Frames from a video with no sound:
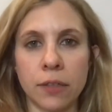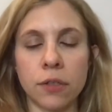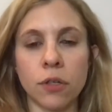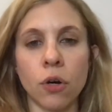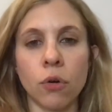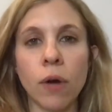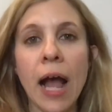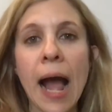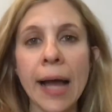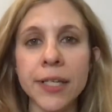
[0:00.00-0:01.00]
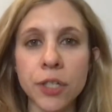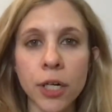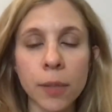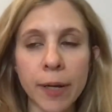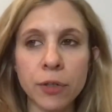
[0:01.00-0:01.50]
So I
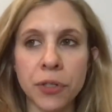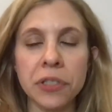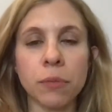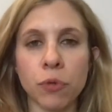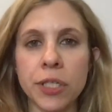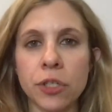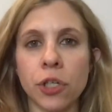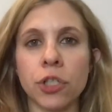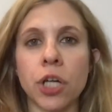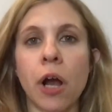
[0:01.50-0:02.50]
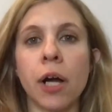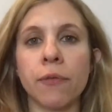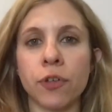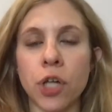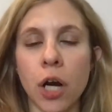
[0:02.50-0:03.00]
started by doing some research on
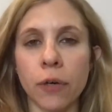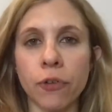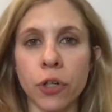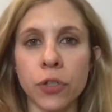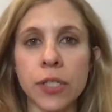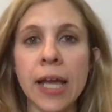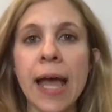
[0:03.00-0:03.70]
photographers